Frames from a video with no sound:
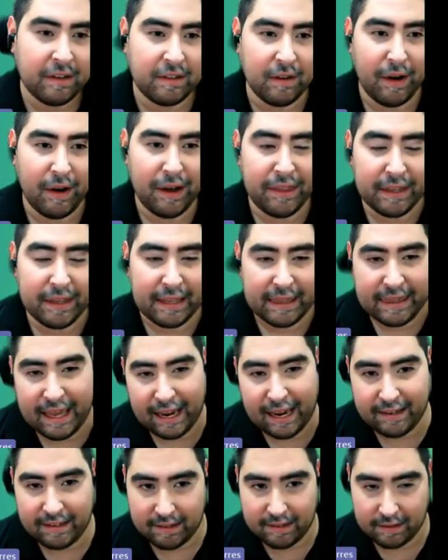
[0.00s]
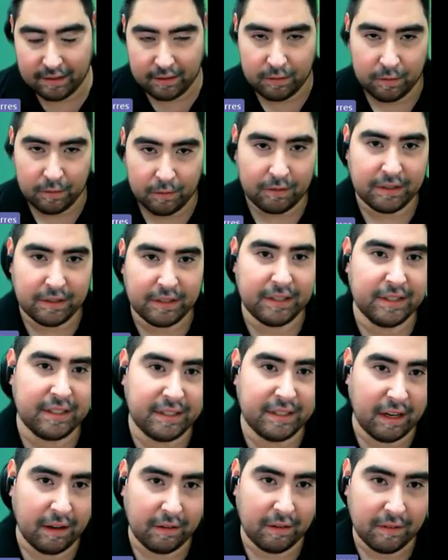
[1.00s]
So I think that's a good tool in
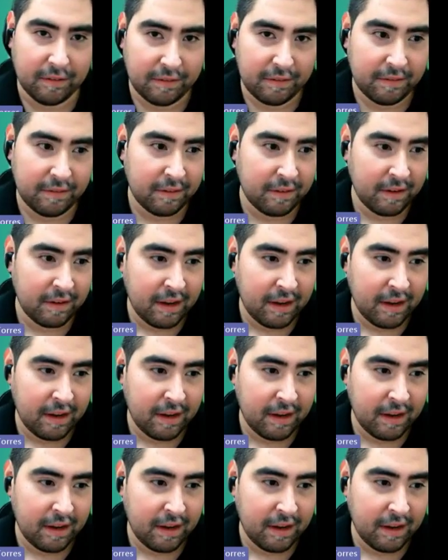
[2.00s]
itself.